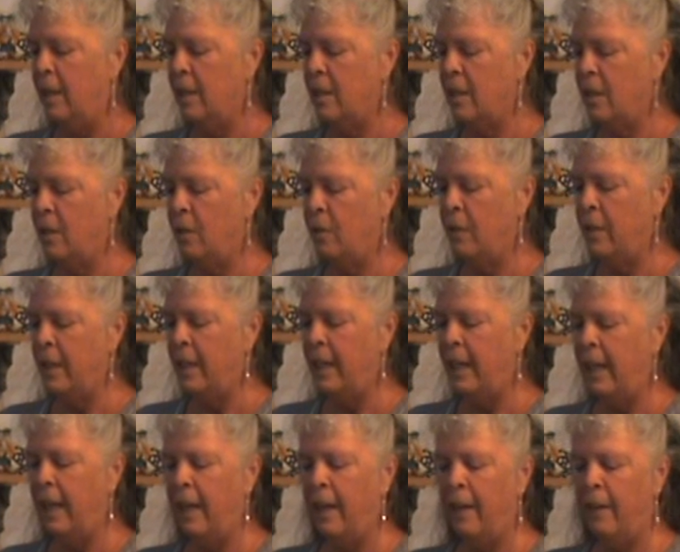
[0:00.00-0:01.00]
So then I
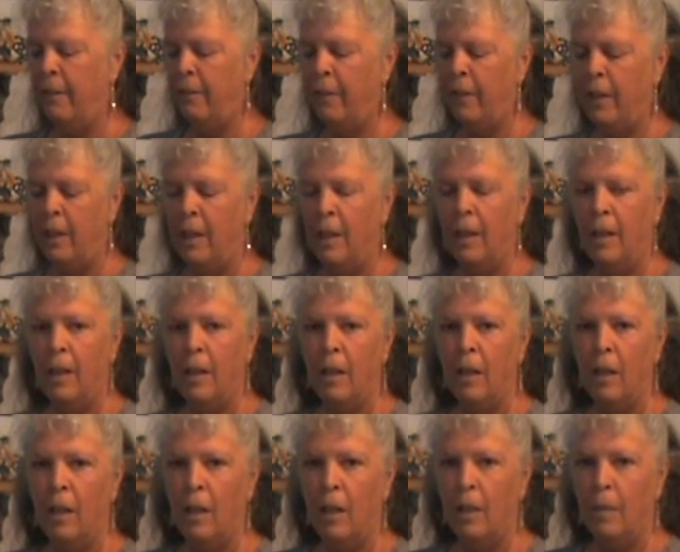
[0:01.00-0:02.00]
have
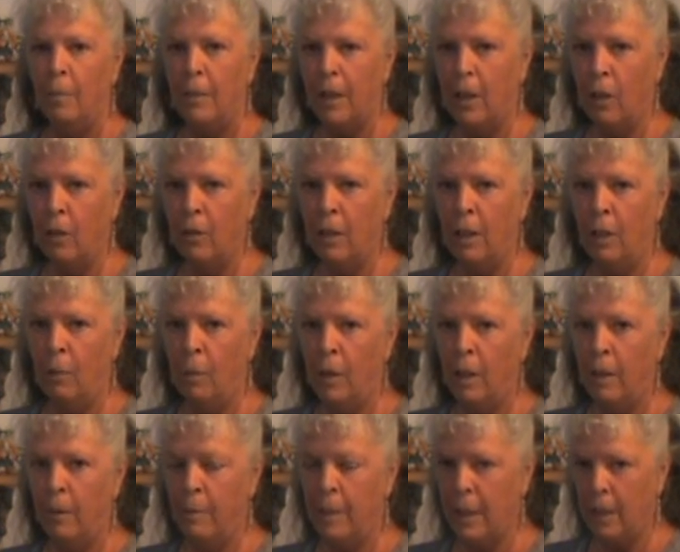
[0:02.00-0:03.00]
my coconut
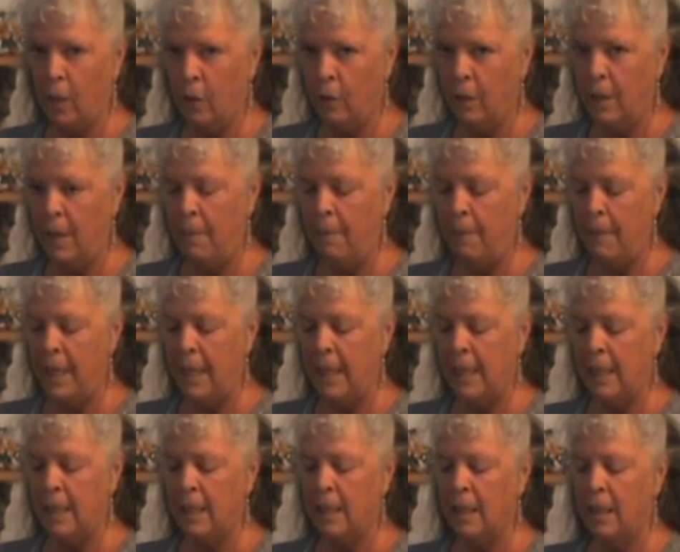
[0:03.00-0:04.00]
water, my coconut
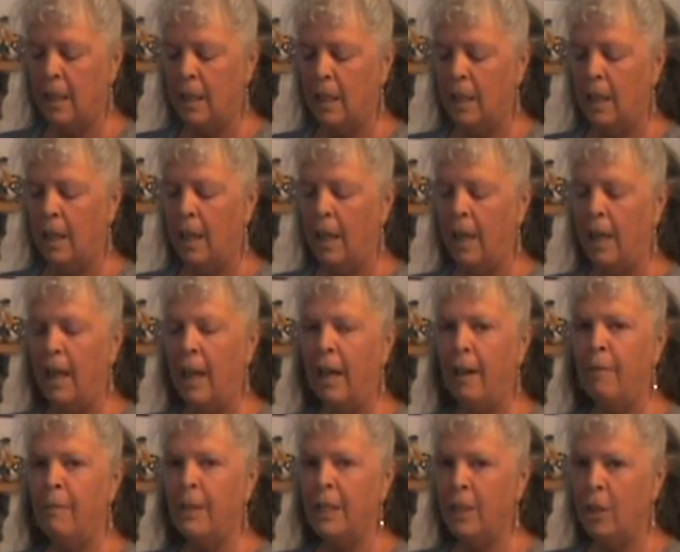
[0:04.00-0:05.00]
meat, I
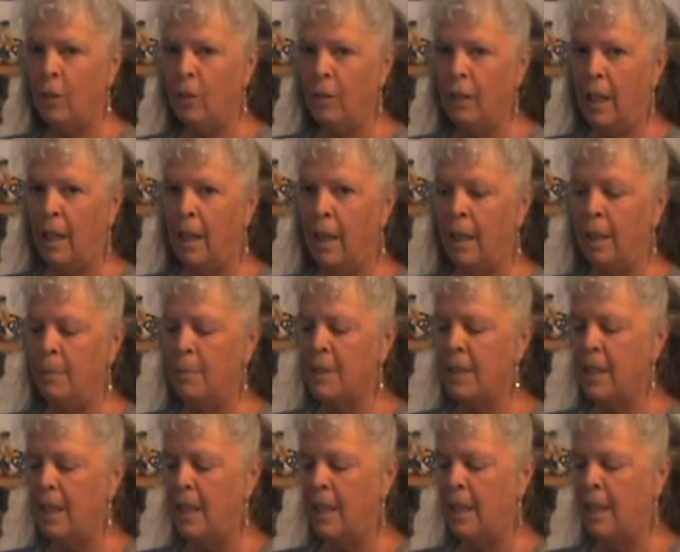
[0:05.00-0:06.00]
have my 2
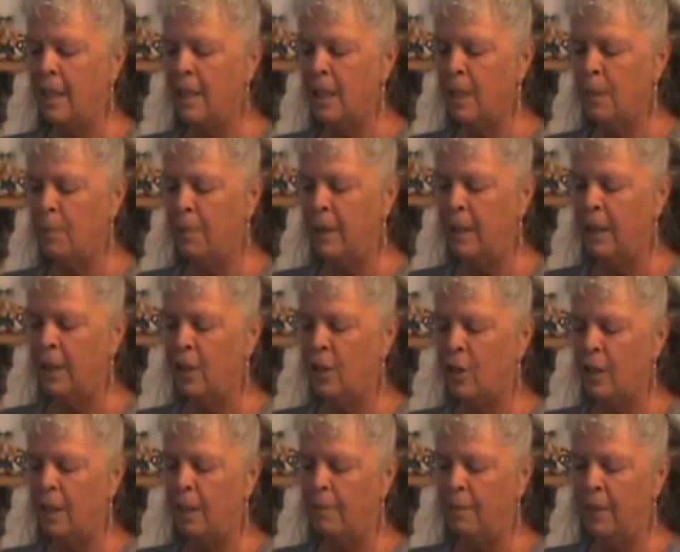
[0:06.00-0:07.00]
limes and then spinach,
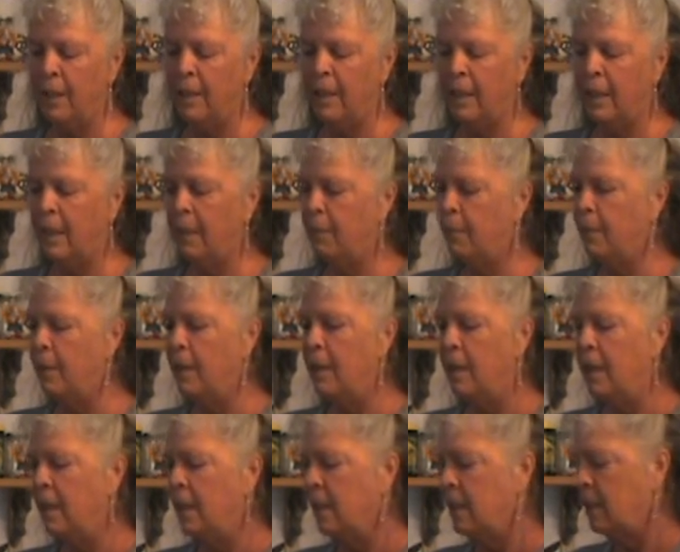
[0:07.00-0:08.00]
and I blend it up
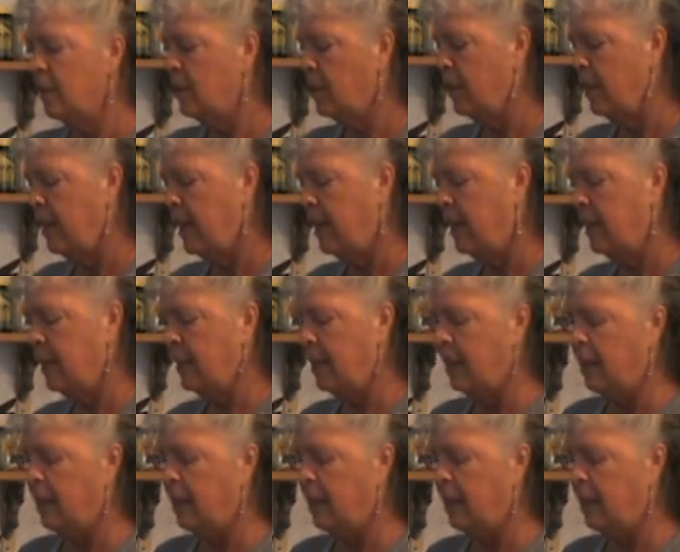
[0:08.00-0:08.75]
so that